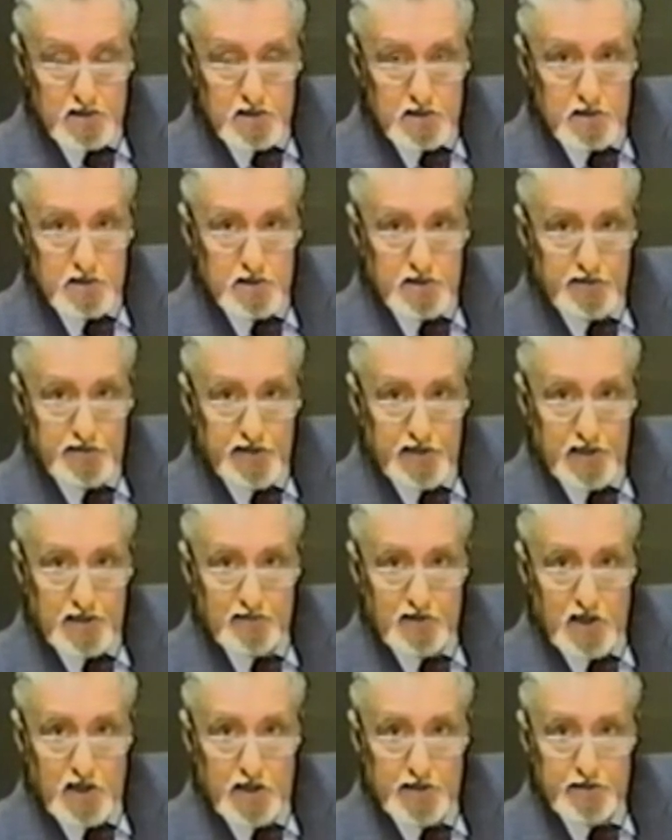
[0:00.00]
You can think of
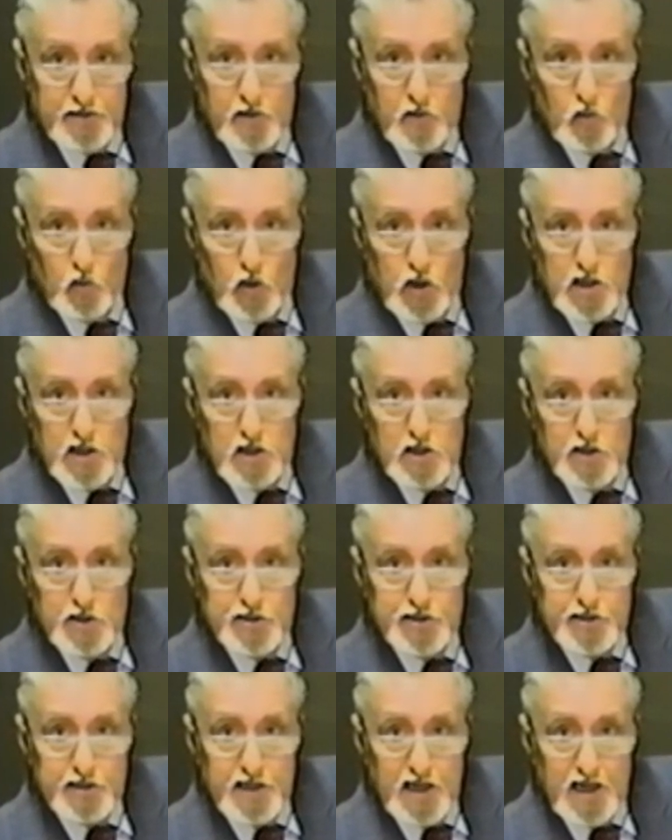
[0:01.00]
101
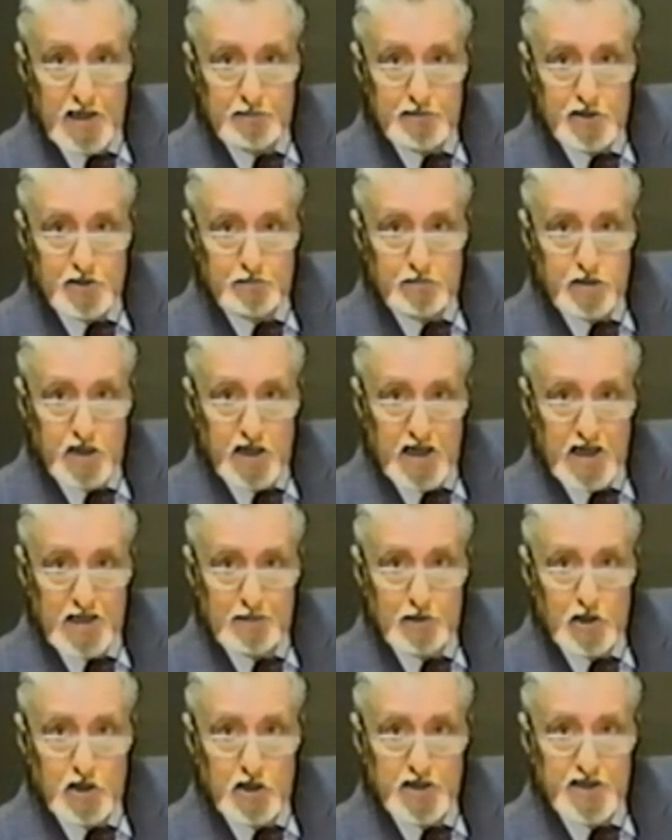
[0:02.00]
loser games. You're playing them
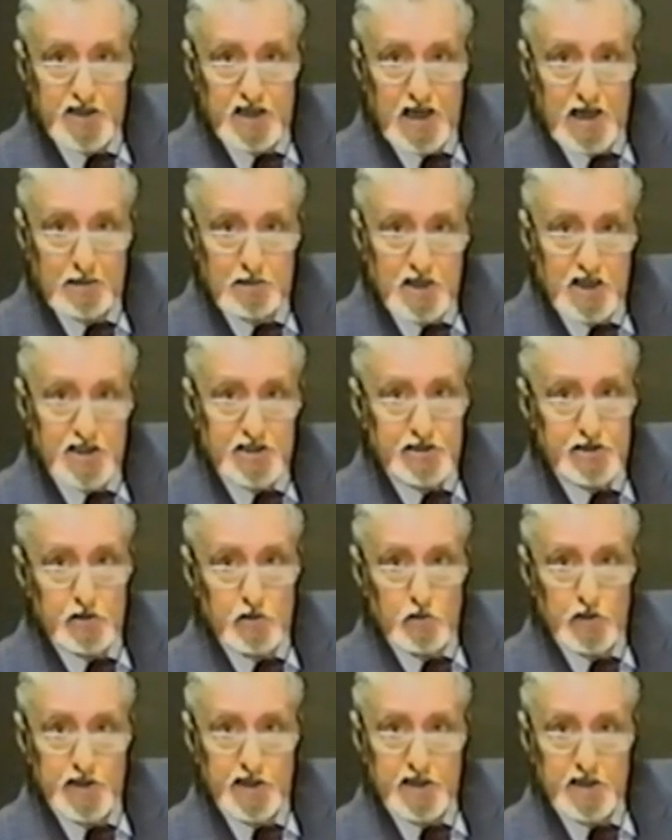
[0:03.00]
all the time unless you're
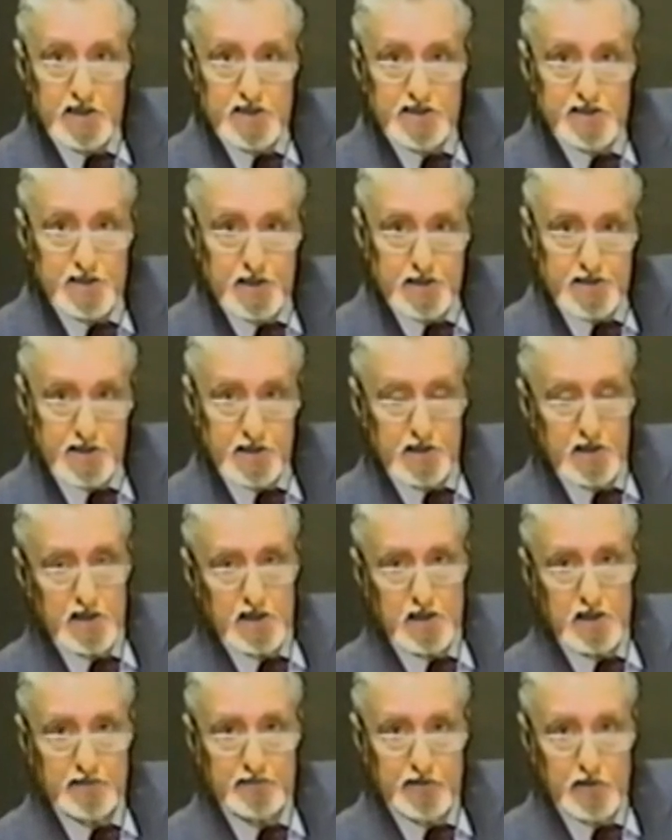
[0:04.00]
winning consistently.
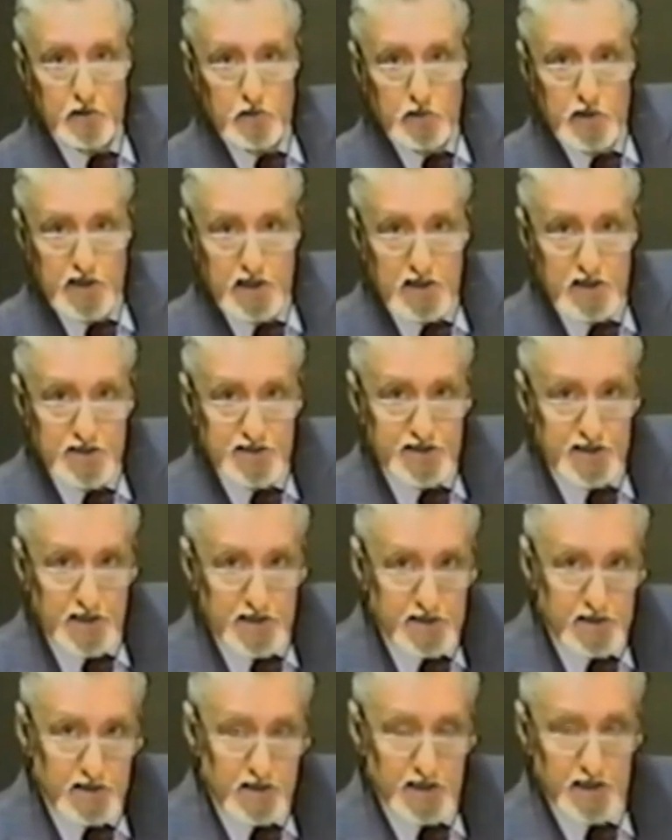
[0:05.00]
And if you're winning
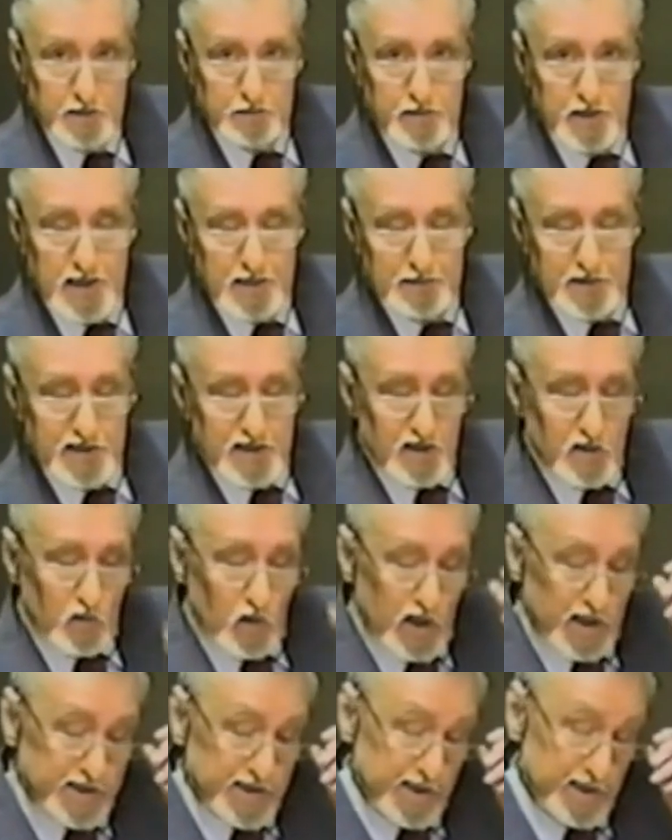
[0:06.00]
consistently, you're probably not
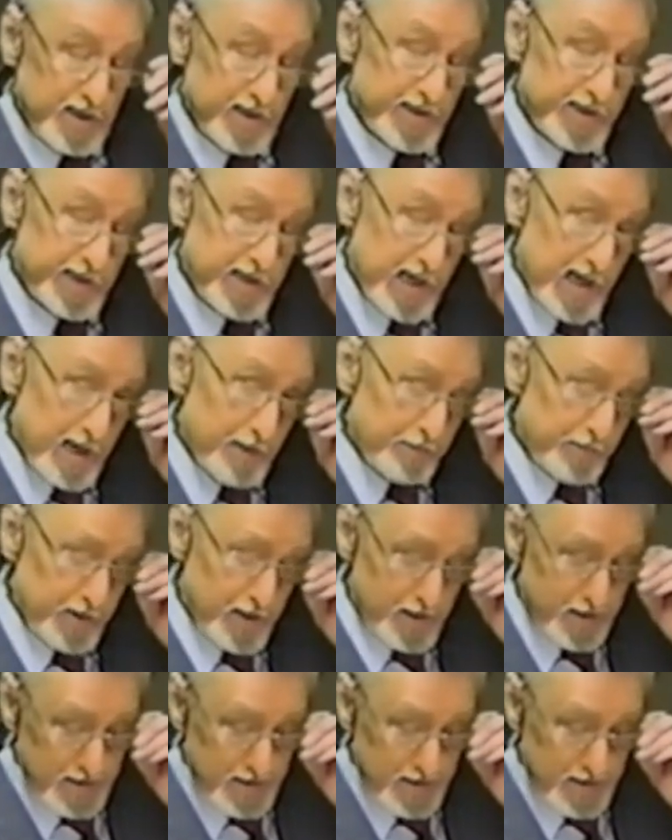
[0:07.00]
watching this tape.